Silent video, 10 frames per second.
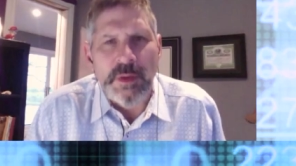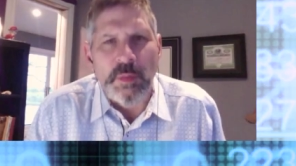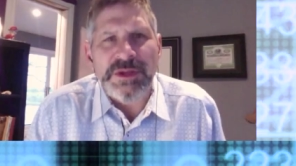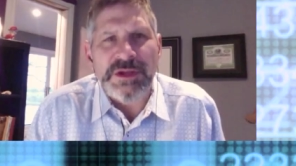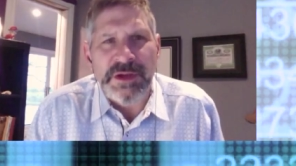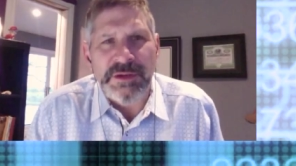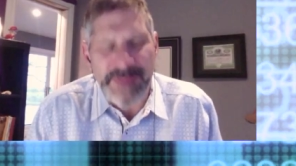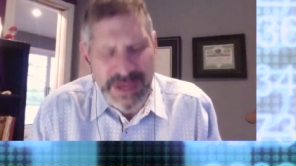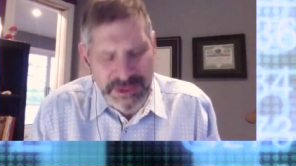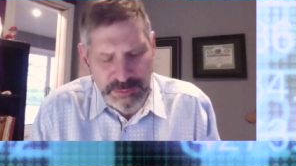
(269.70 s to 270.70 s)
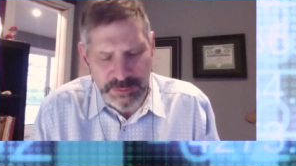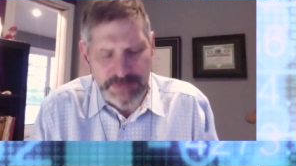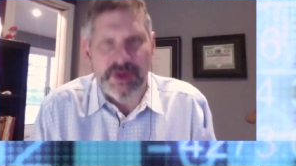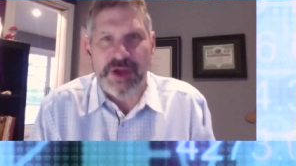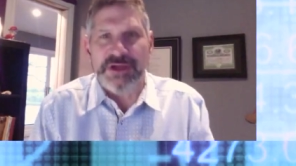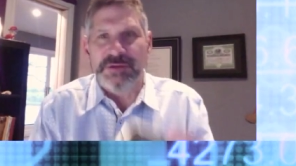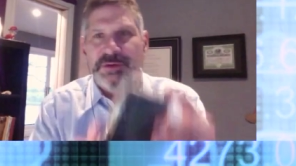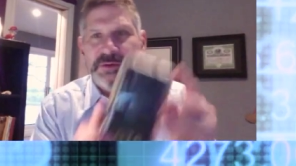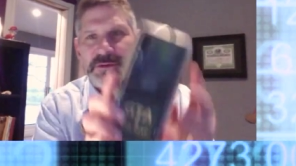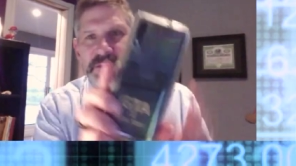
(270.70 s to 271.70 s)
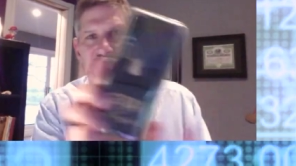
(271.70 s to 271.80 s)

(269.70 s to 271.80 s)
What kind of battery are we talking about?